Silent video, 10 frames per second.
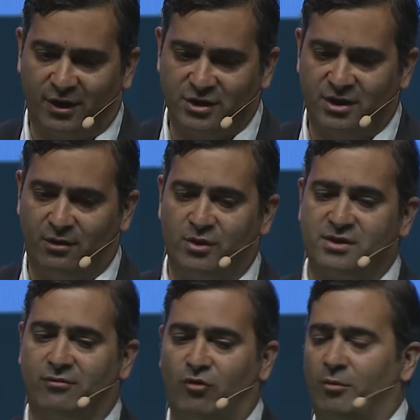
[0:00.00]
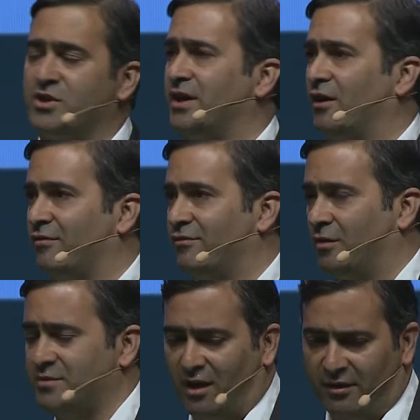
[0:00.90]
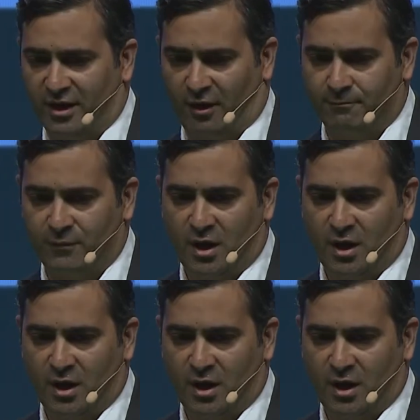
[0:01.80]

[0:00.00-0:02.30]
and she was the former CEO of Philips Healthcare.